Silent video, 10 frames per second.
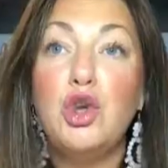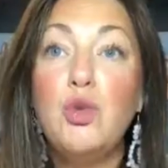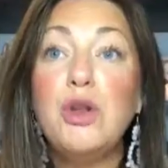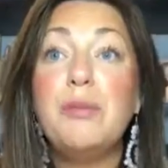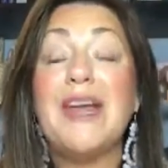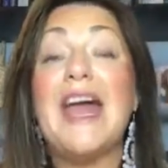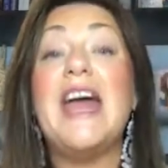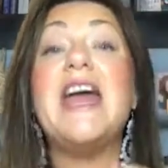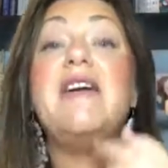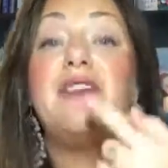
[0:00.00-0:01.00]
you will
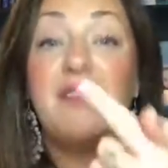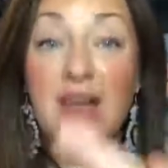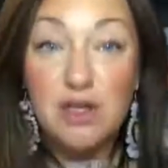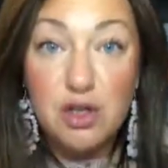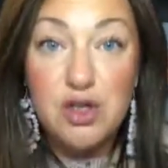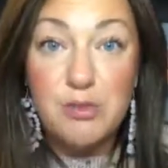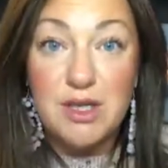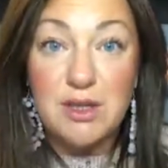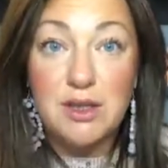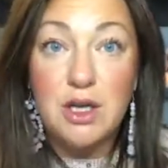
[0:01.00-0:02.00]
behave in that
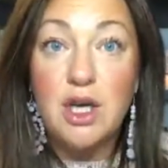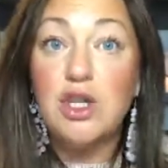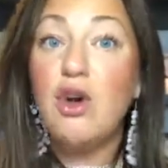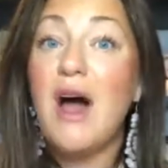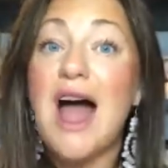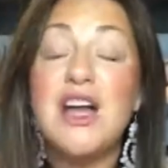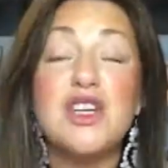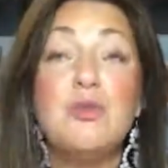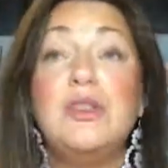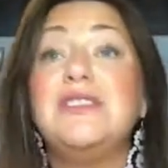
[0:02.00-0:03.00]
judgment. Your
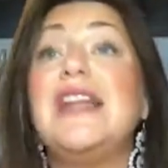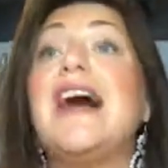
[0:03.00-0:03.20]
action will